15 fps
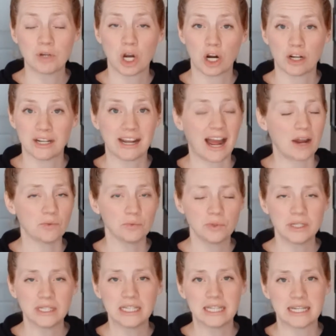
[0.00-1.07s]
gardening, I
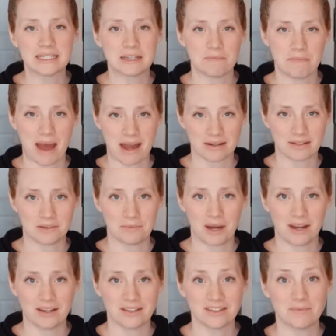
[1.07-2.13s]
really like to
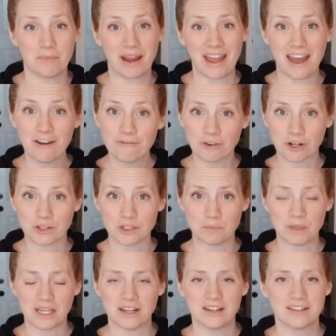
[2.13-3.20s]
maximize my efforts,
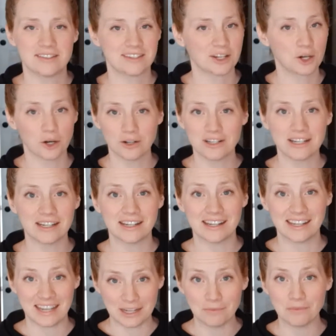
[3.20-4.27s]
because gardening
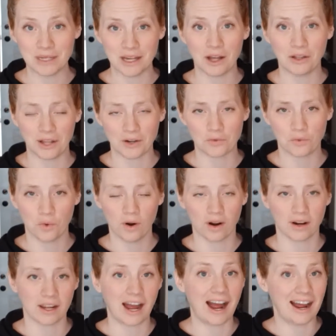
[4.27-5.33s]
can be a lot of
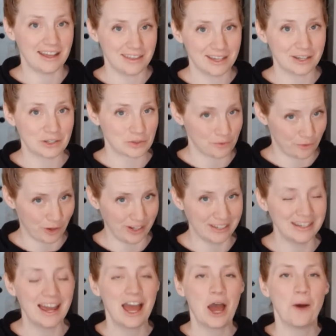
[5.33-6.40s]
work. I think it's fun,
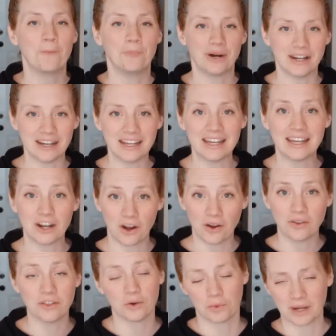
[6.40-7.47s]
but
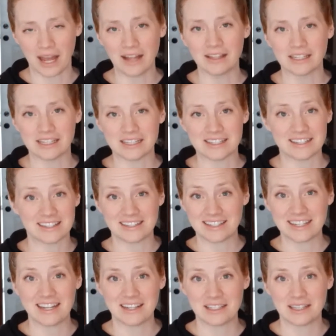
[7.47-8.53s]
the reality is it
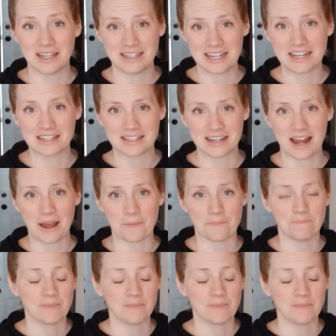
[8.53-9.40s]
takes time.